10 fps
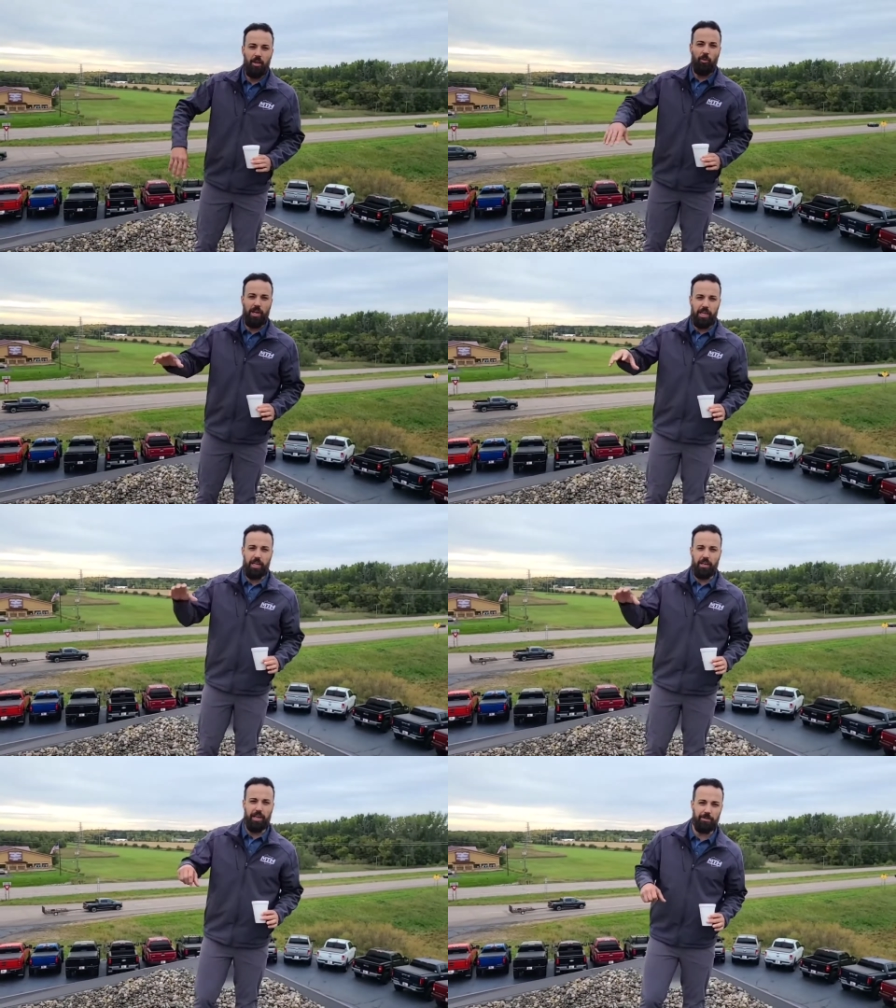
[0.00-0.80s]
We
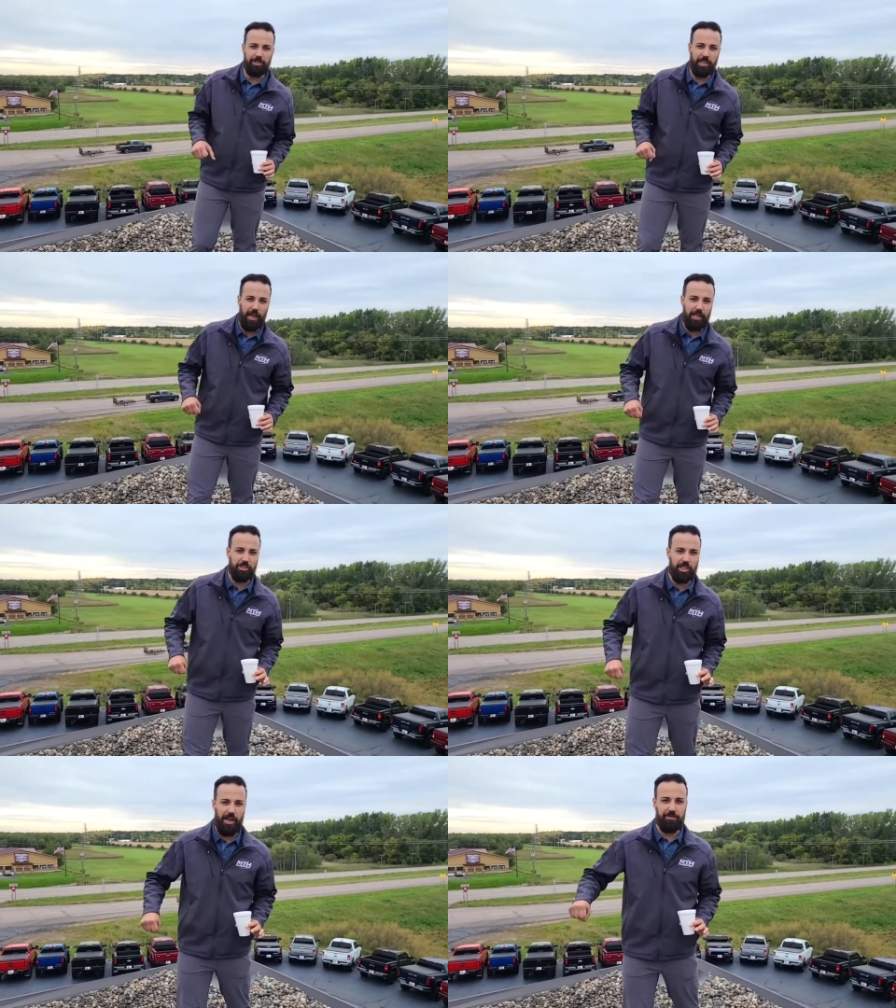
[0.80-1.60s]
here at MTH
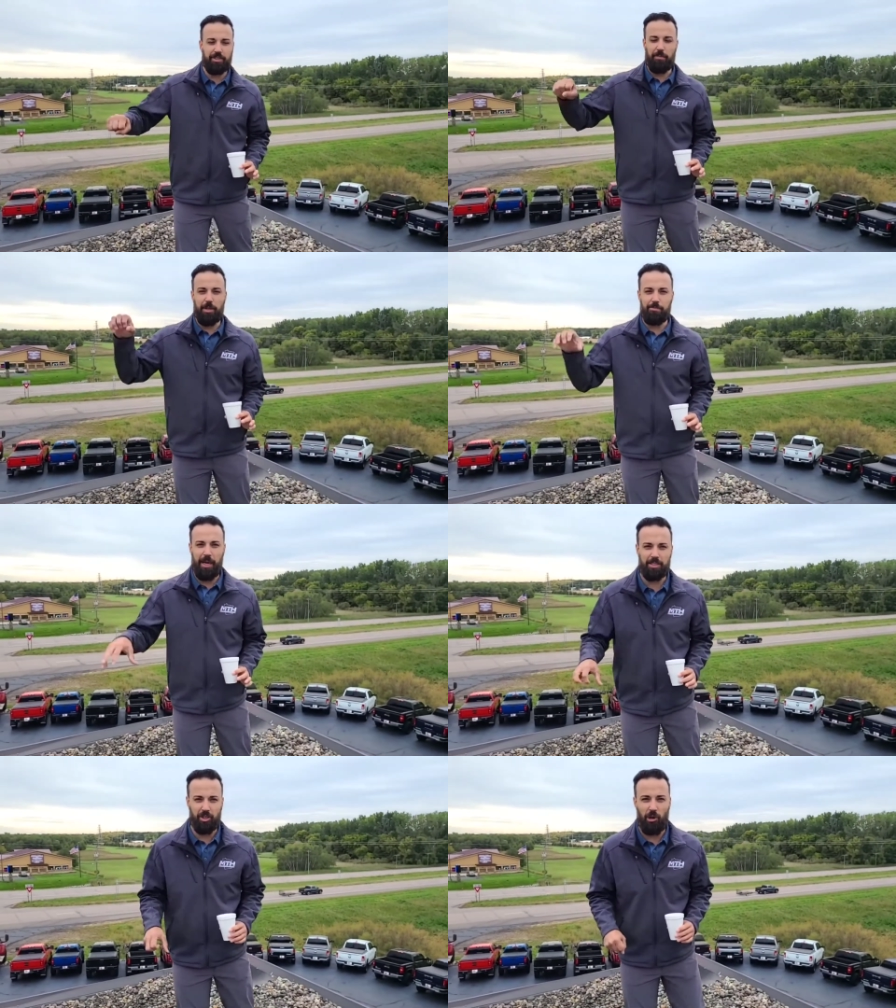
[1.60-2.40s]
have some of the
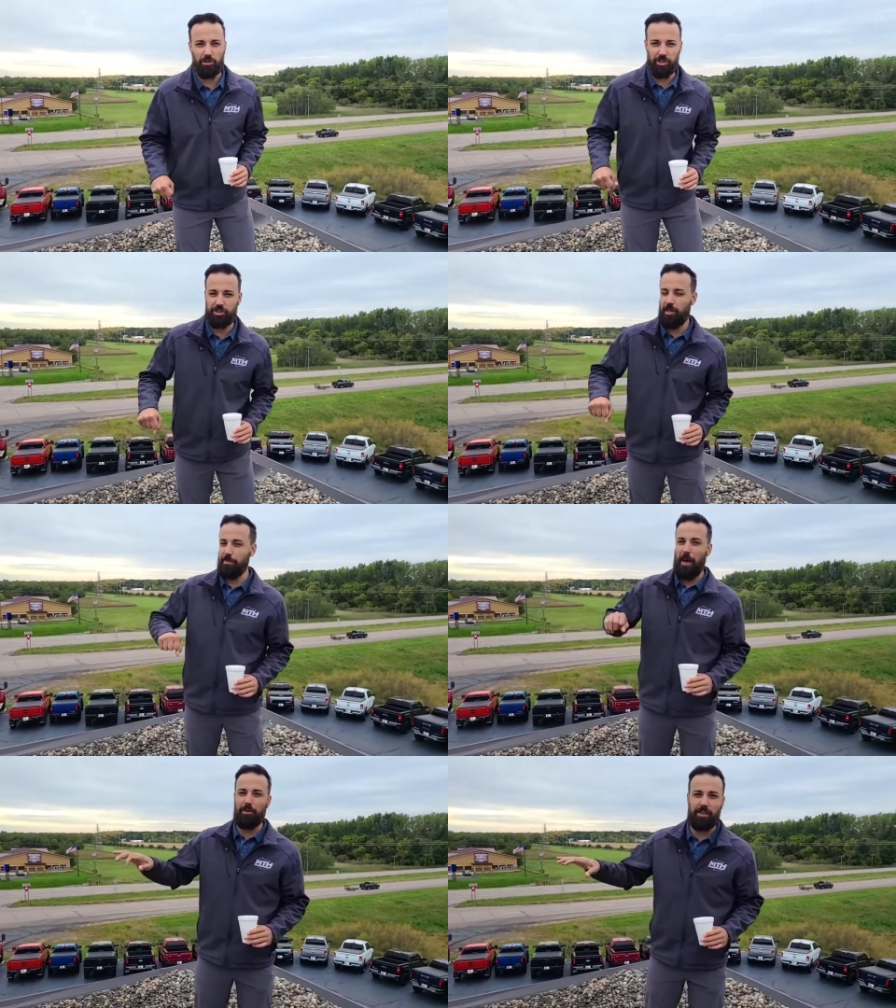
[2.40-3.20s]
best ownership
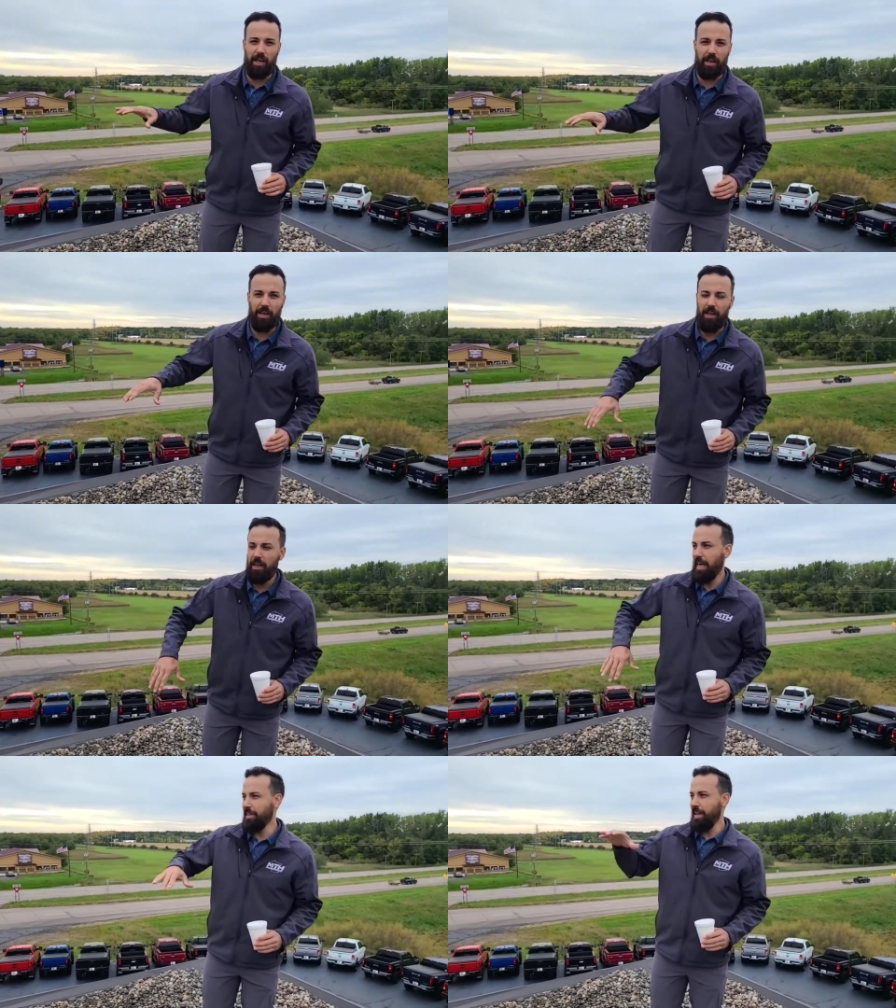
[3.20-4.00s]
out there,
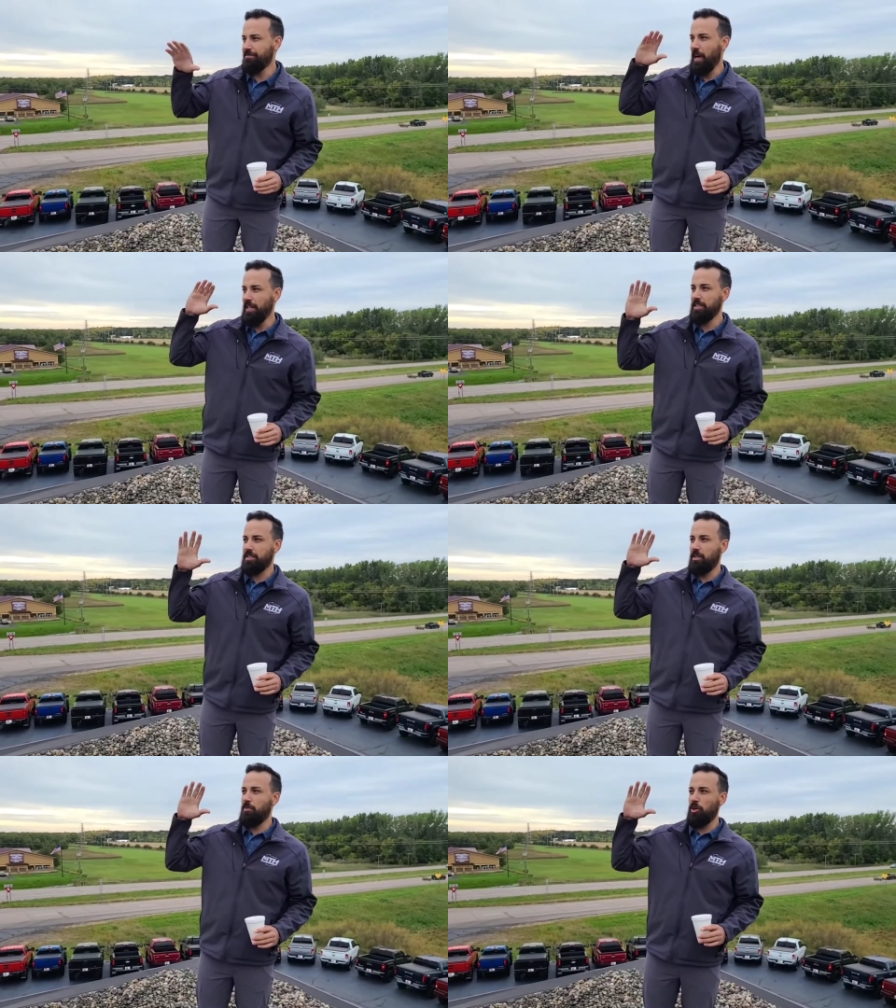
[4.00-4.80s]
and they find us
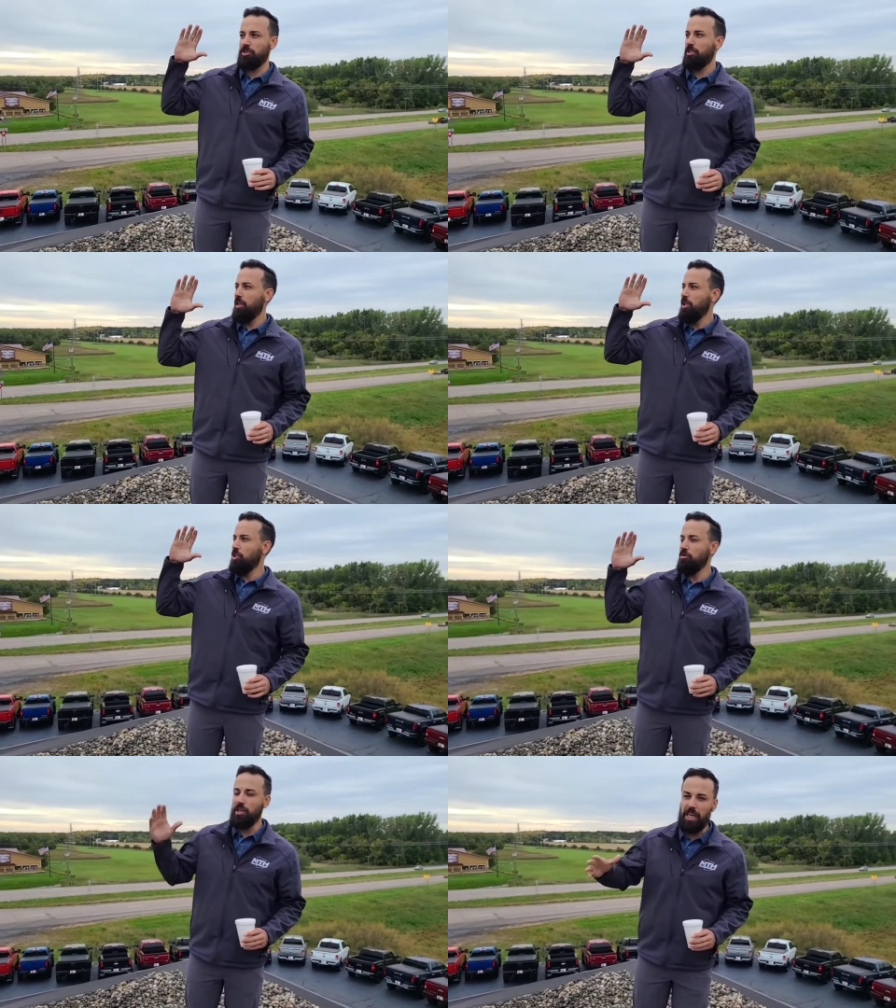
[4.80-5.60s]
the most
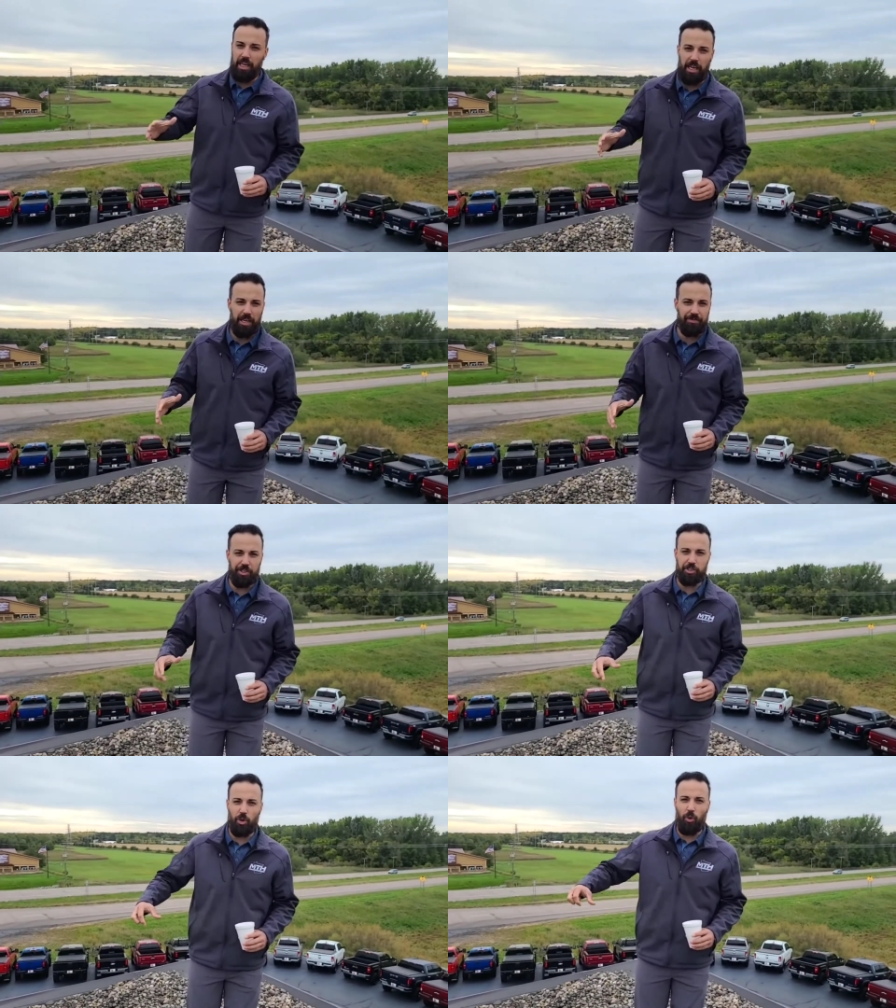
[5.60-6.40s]
unique
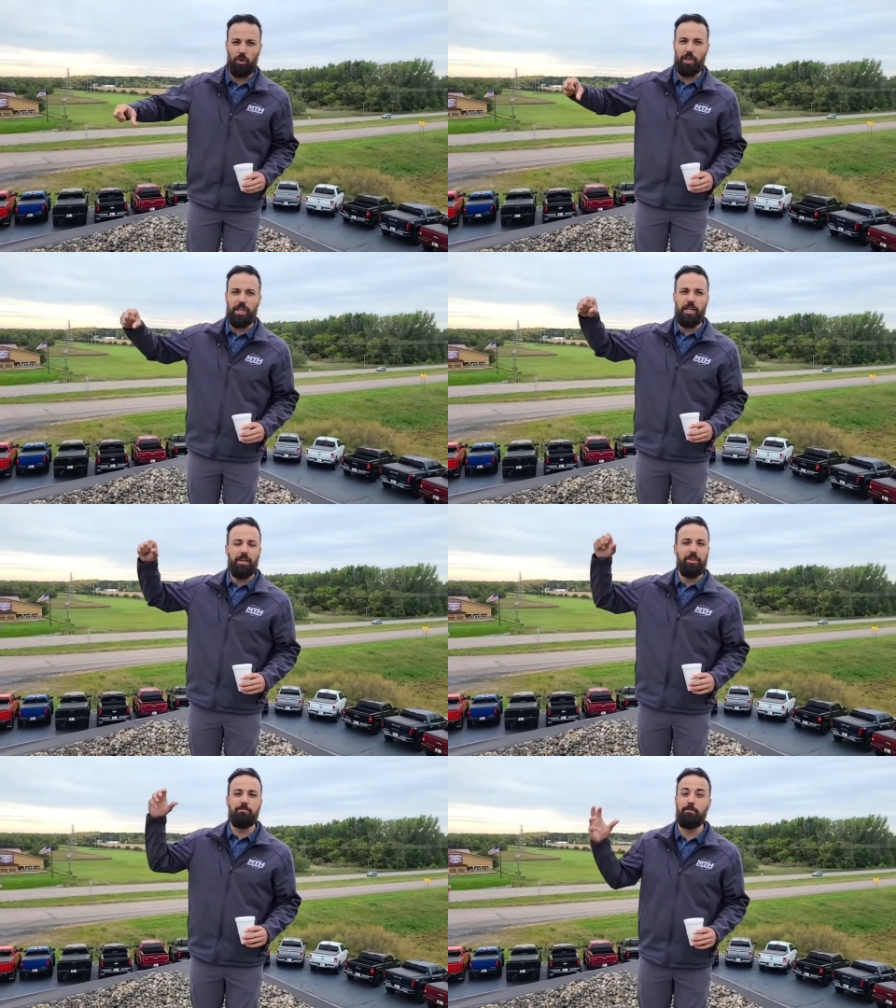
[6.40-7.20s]
inventory,
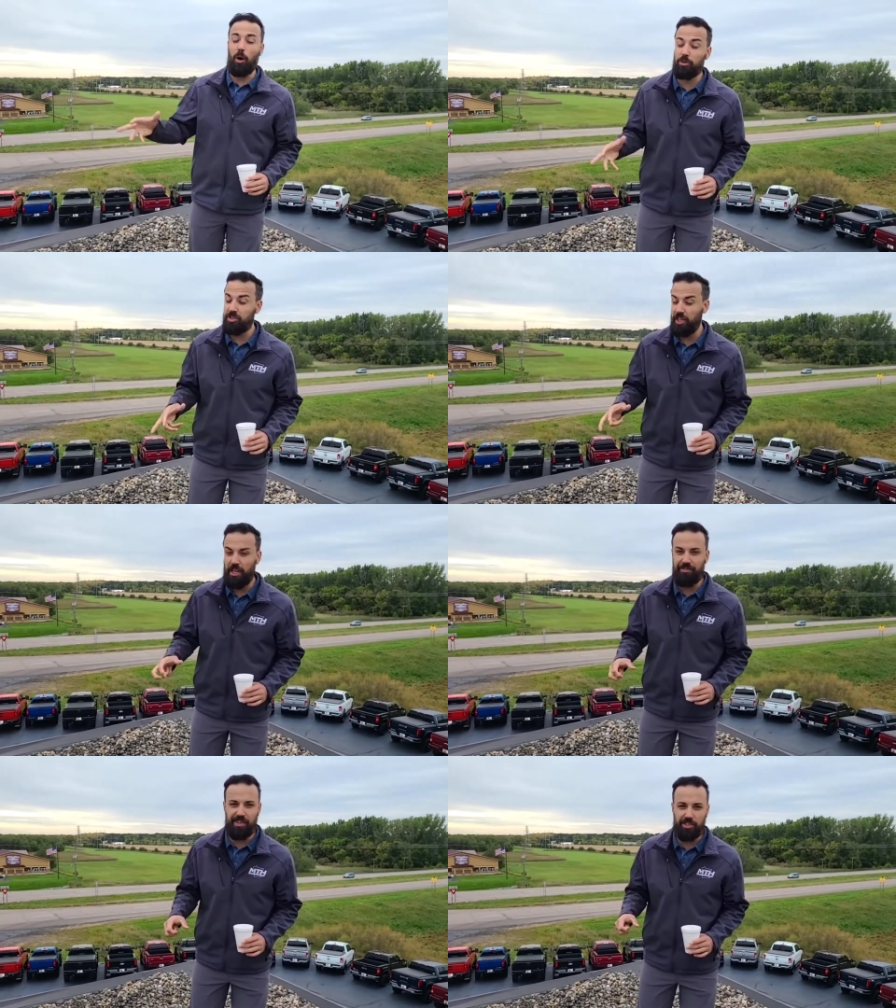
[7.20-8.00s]
the most
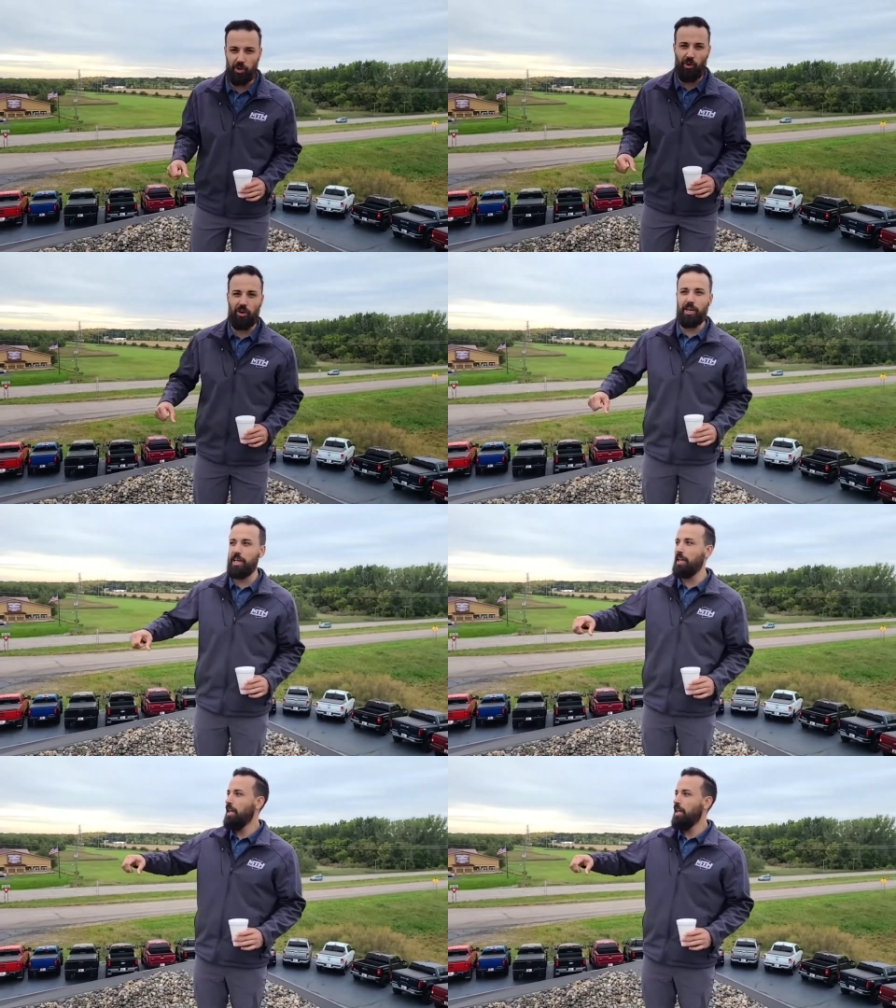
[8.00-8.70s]
inventory,